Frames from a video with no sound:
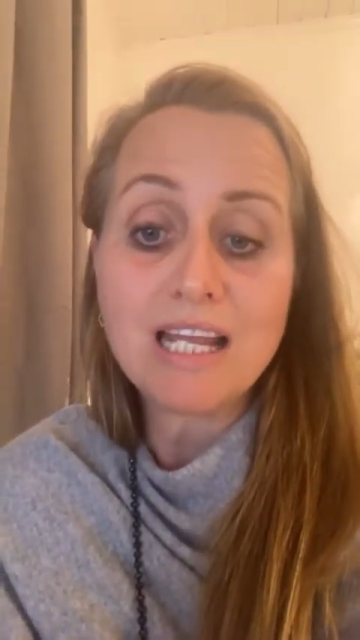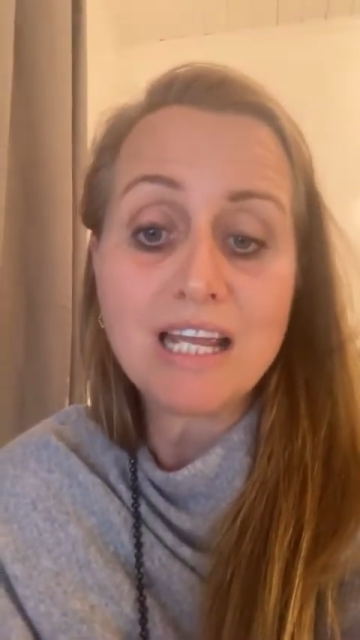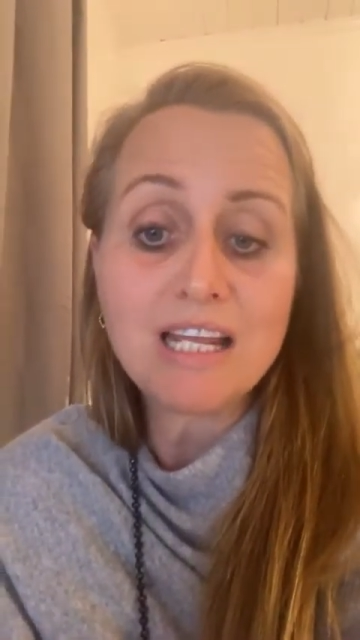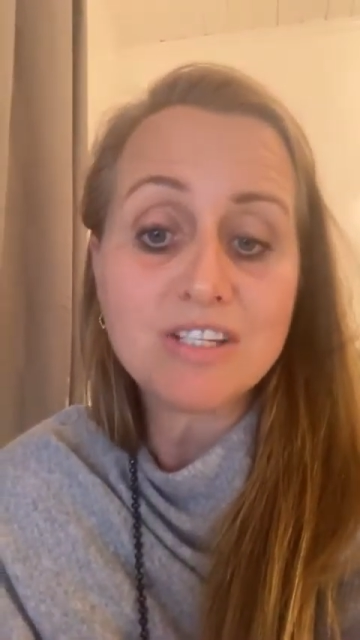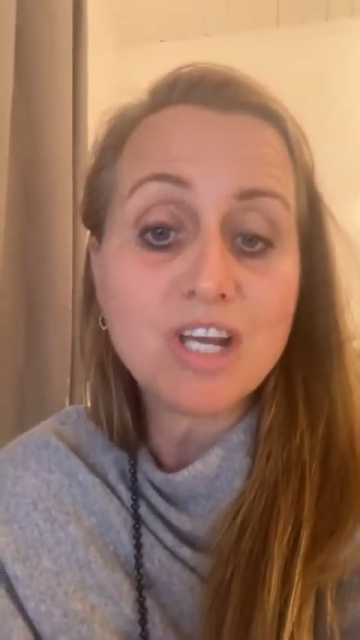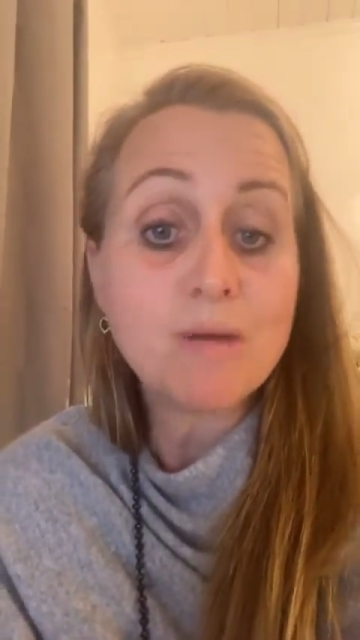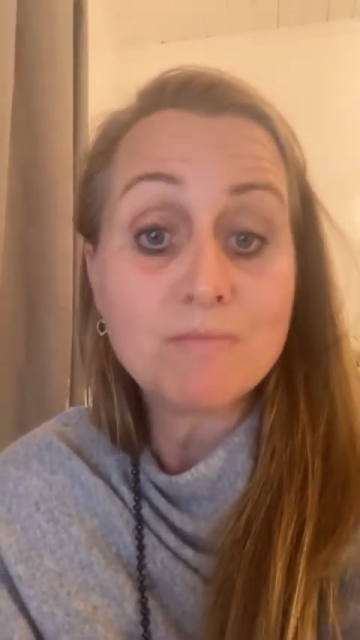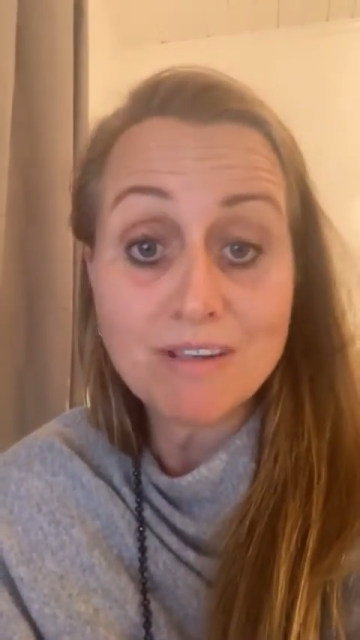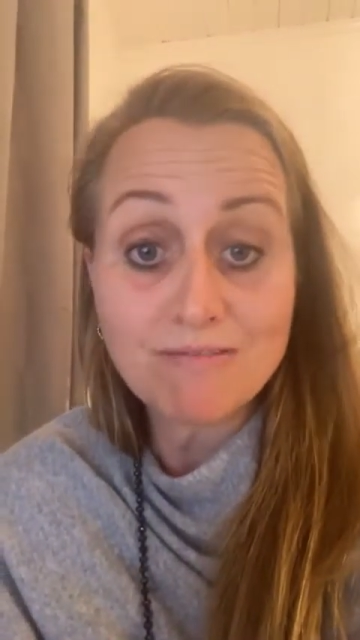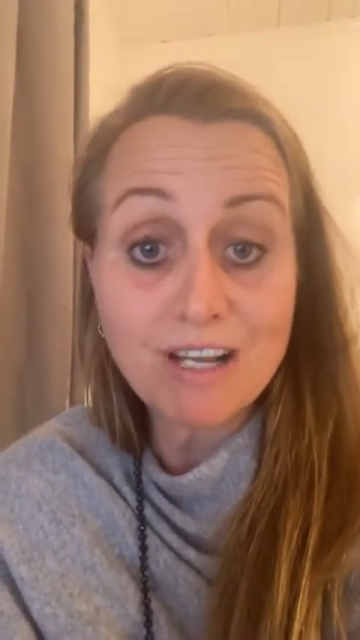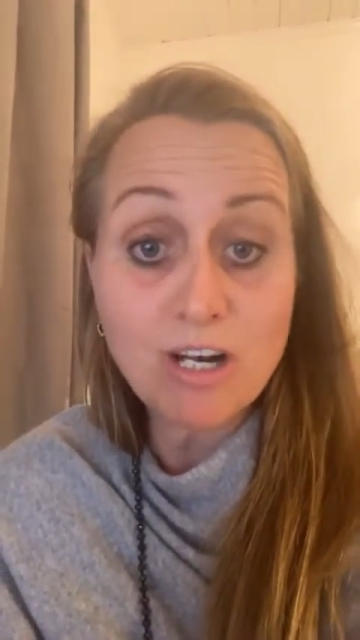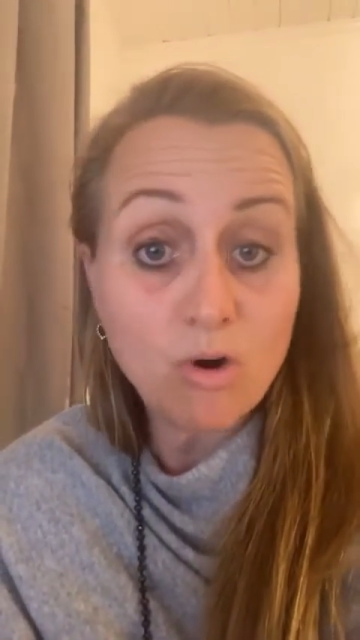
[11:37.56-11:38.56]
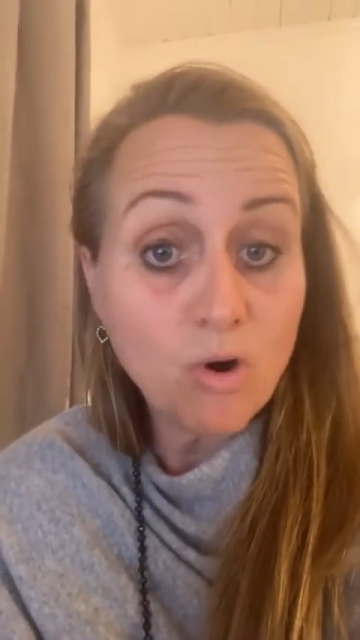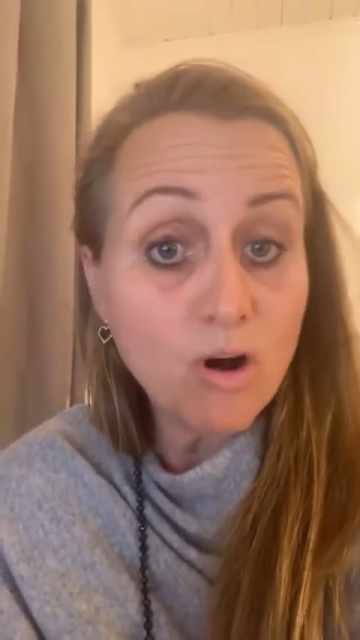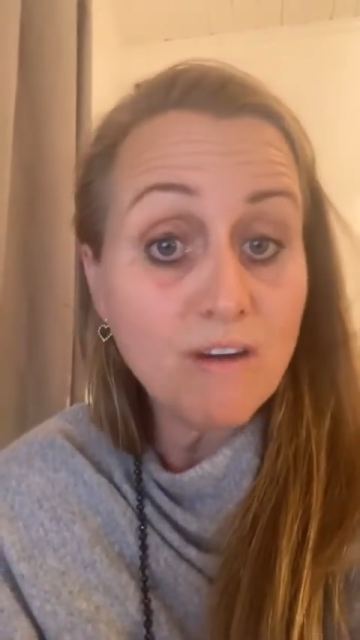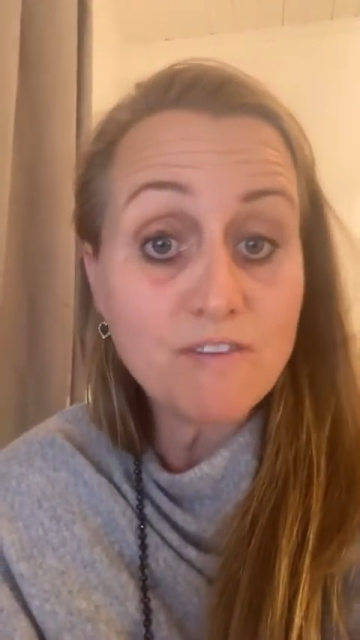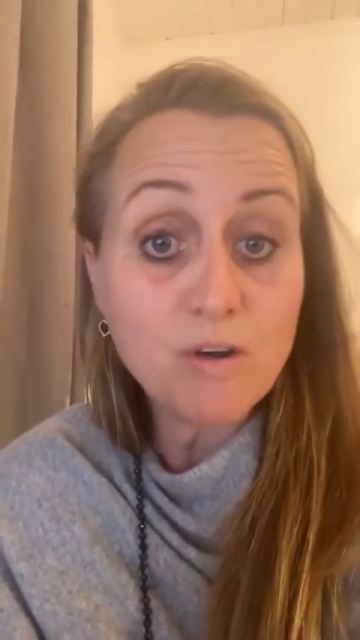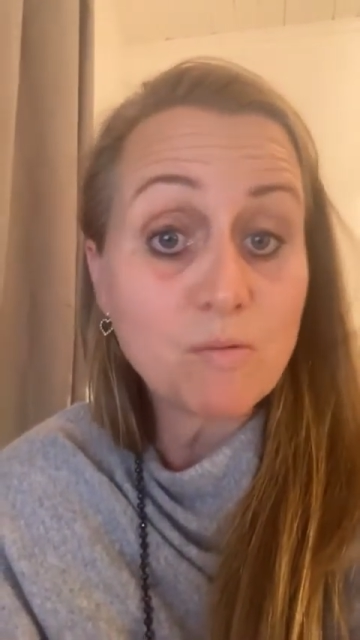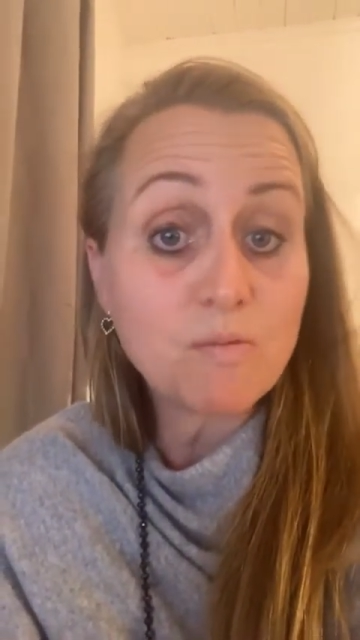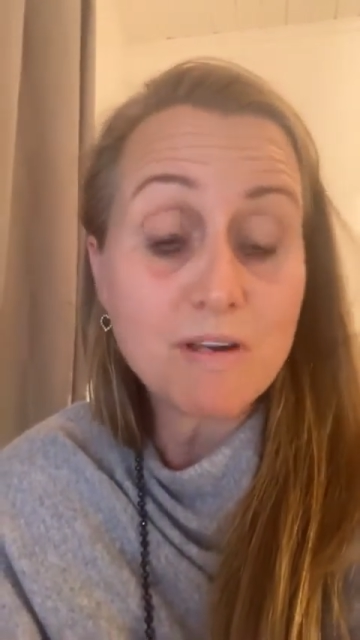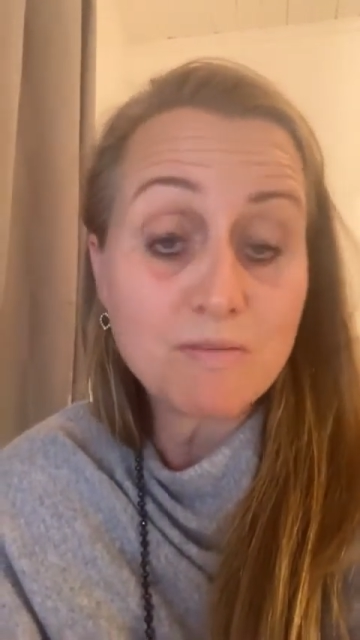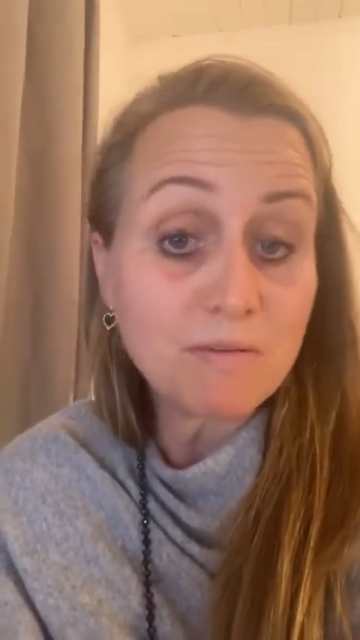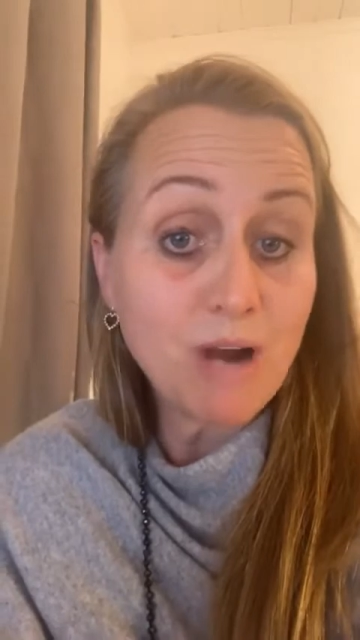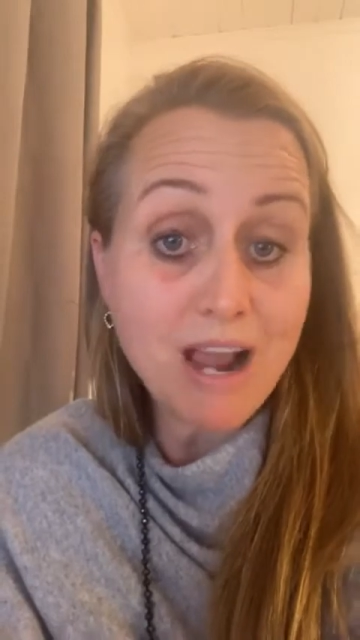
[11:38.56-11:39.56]
in terms of the law, if you
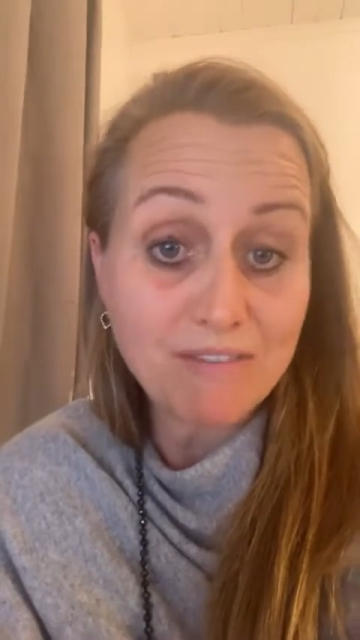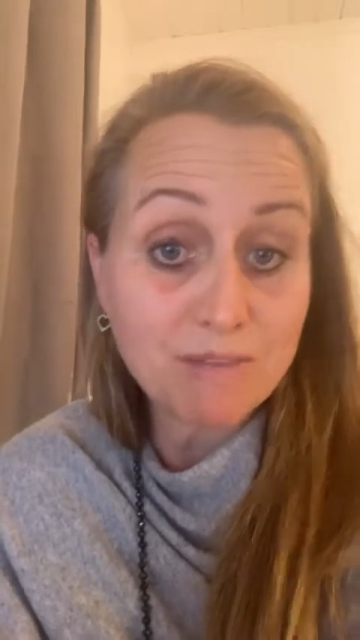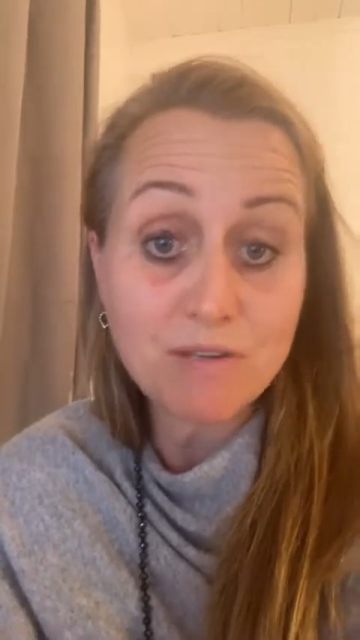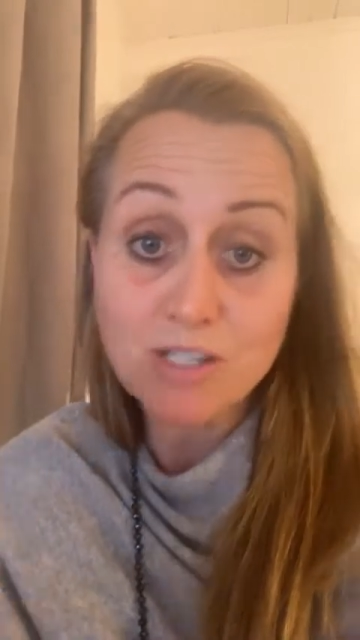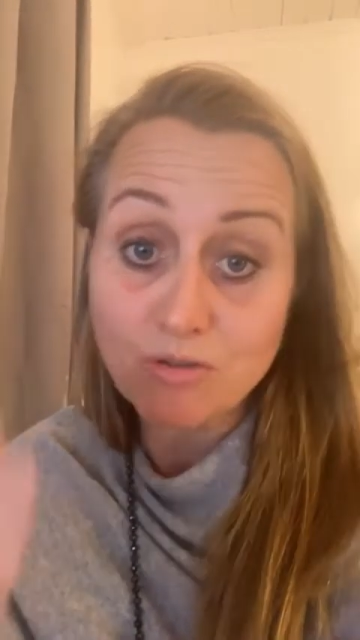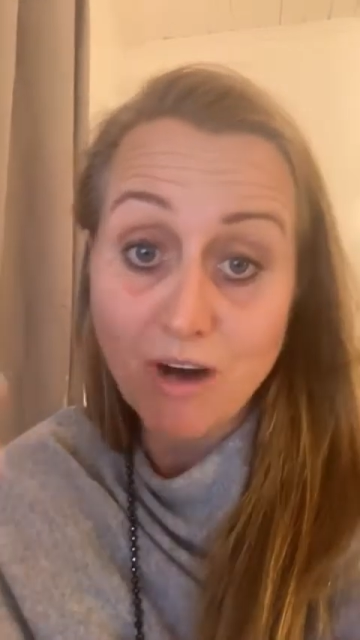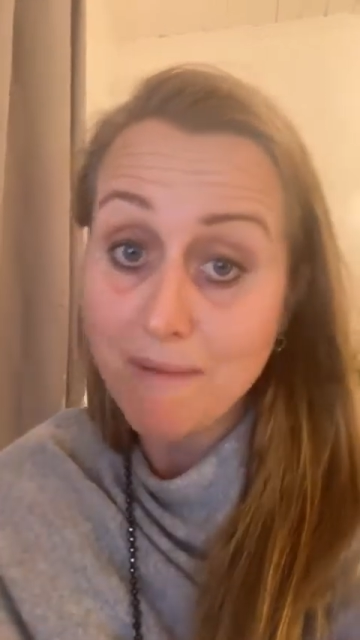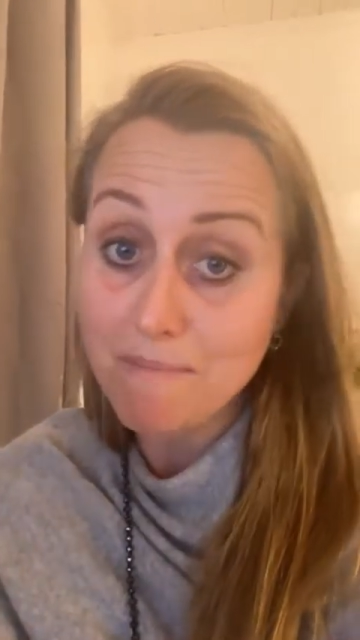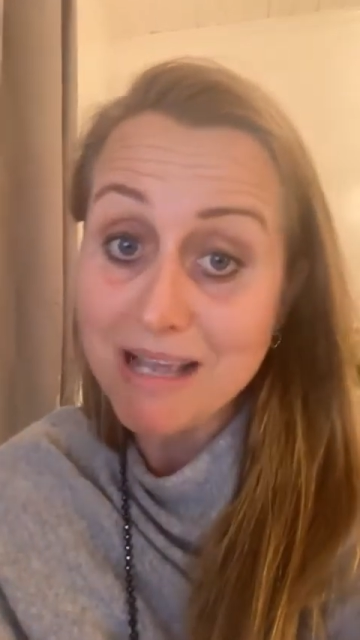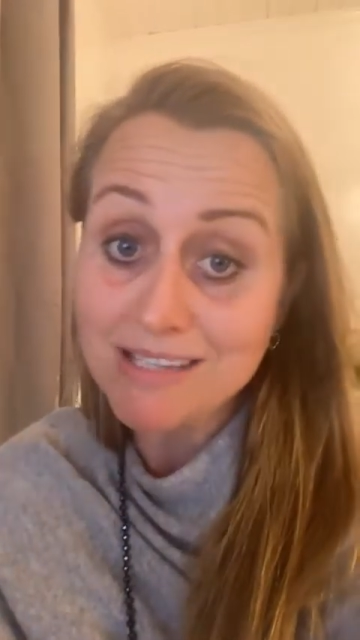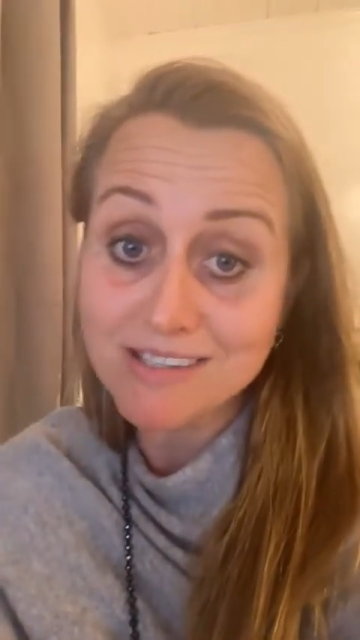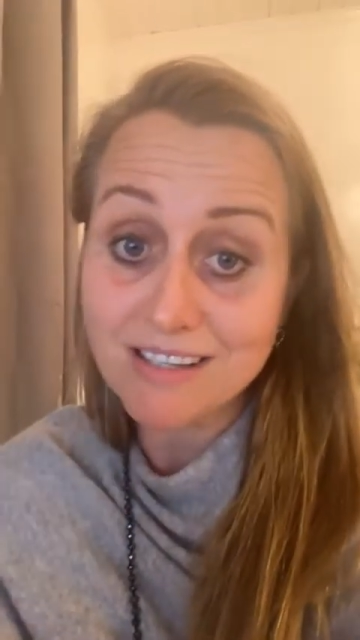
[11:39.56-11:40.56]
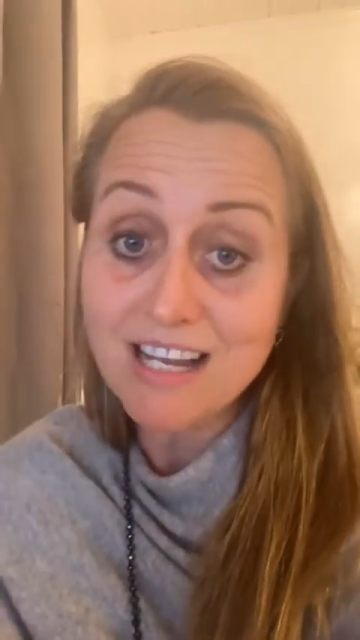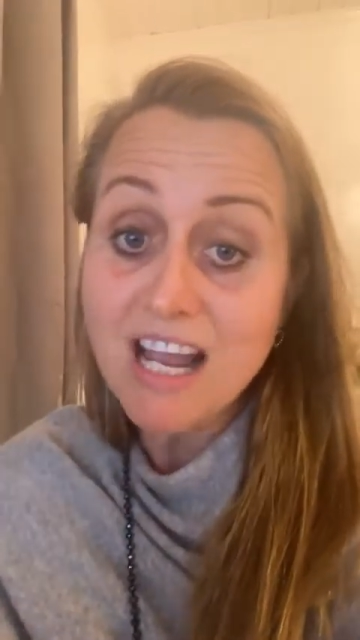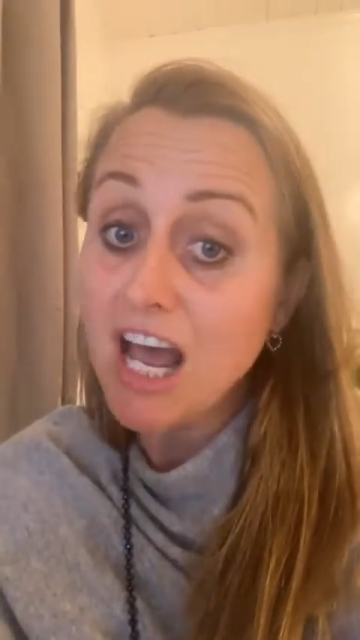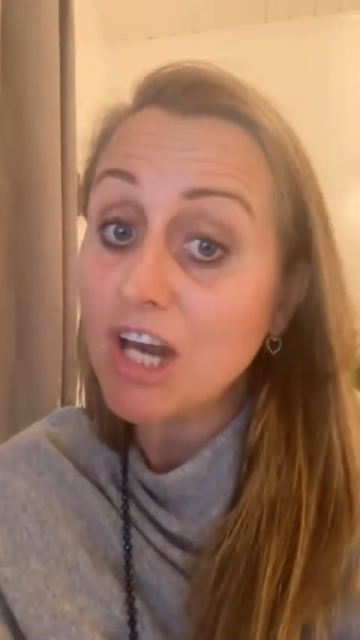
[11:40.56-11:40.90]
have a prescribed medicine